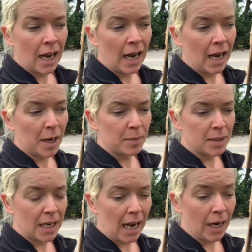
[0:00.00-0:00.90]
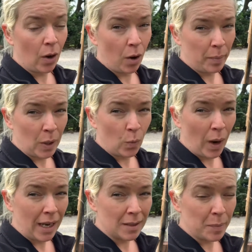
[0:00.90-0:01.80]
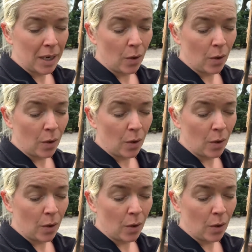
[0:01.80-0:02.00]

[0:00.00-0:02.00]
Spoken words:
tonight, all being well, depending